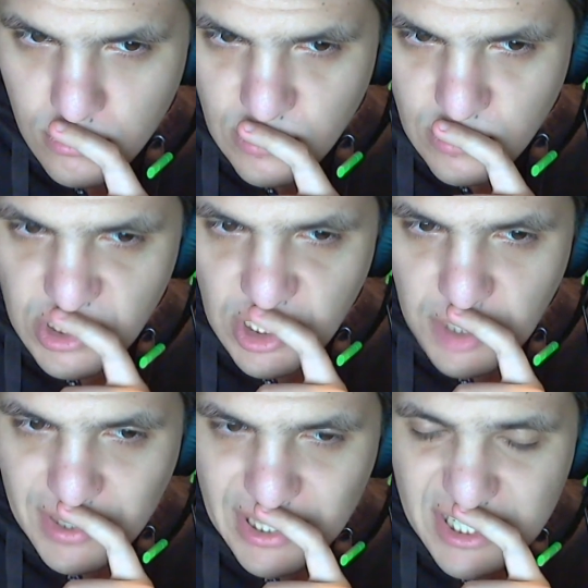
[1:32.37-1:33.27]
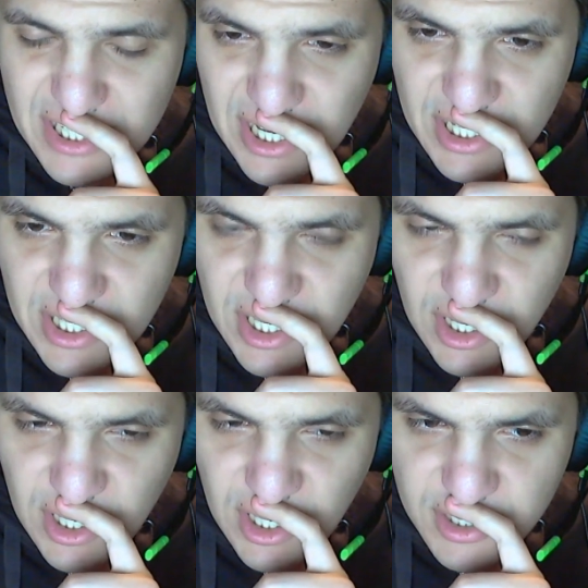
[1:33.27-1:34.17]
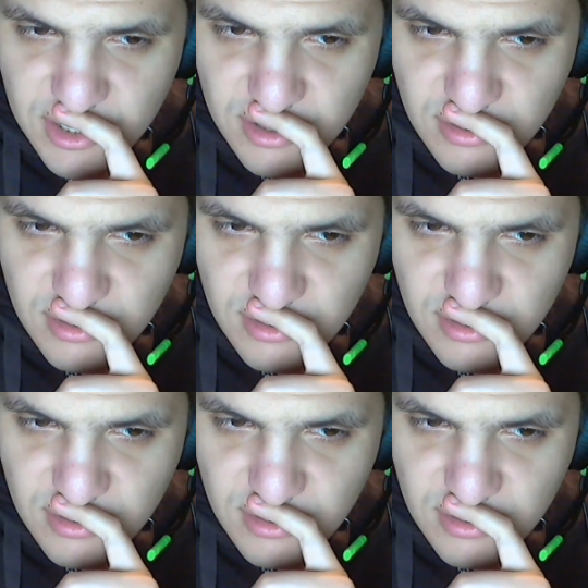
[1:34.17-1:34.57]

We're talking about lesson 19, yes?